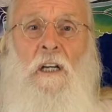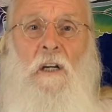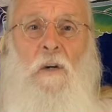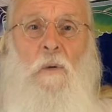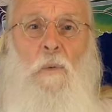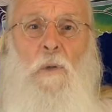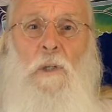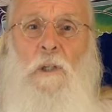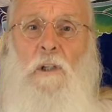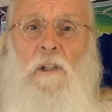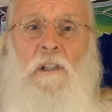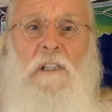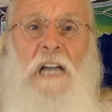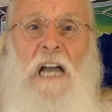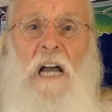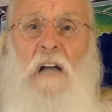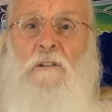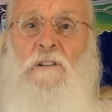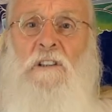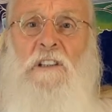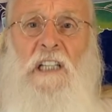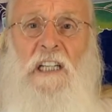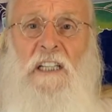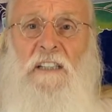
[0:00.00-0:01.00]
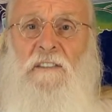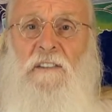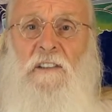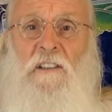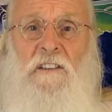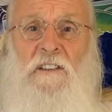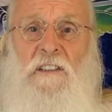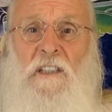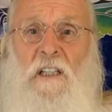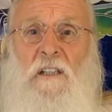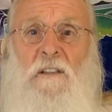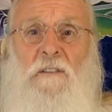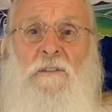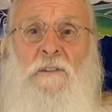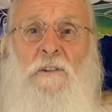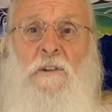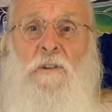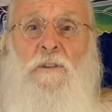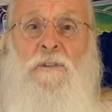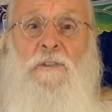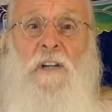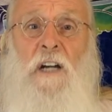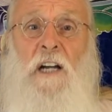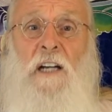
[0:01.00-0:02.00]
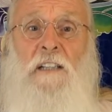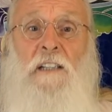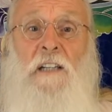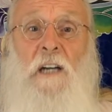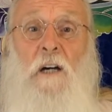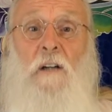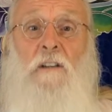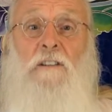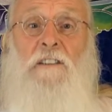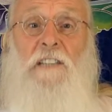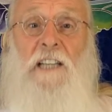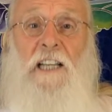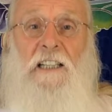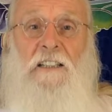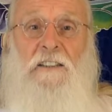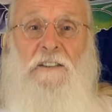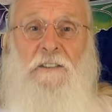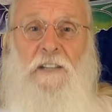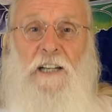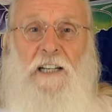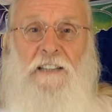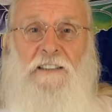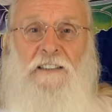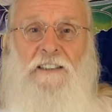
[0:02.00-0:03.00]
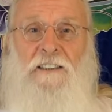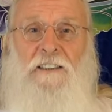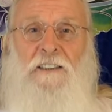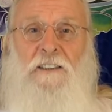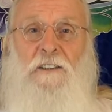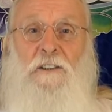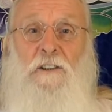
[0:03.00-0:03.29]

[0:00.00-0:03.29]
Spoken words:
We look outside of ourselves to find our satisfaction,